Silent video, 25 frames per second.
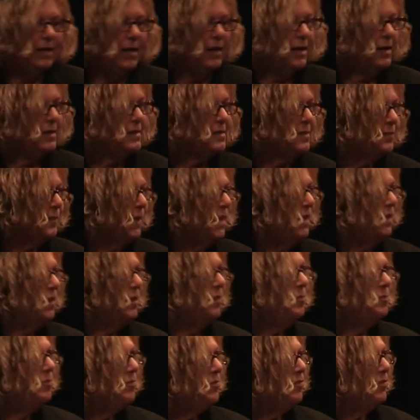need some
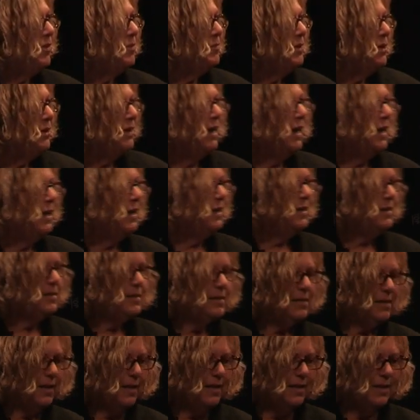help from you
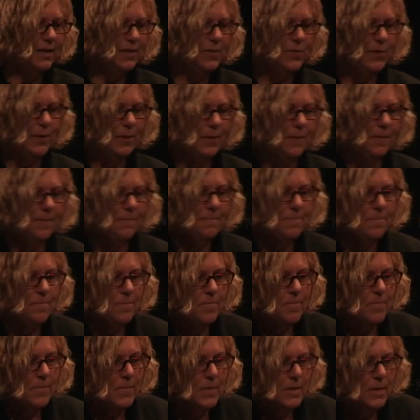guys on this one
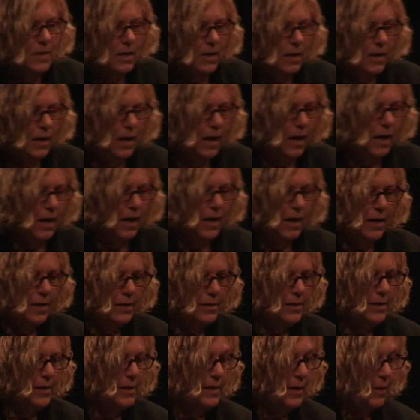
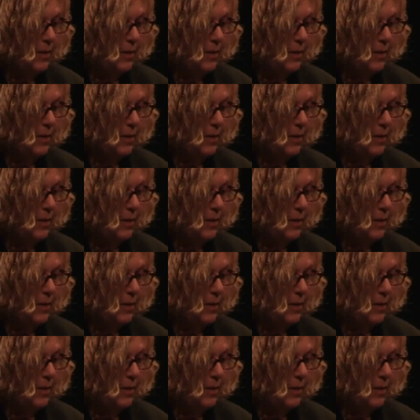to